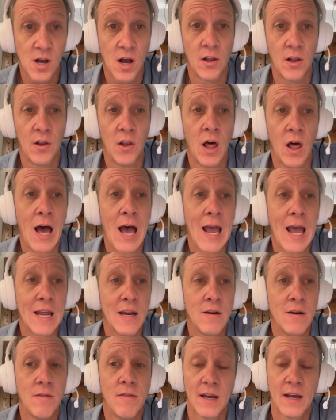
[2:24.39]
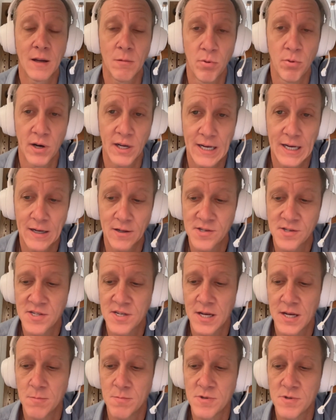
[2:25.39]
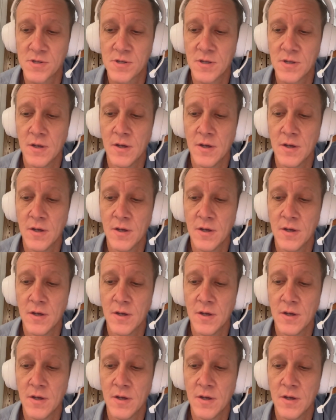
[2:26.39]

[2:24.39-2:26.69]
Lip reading: online that can break out stems.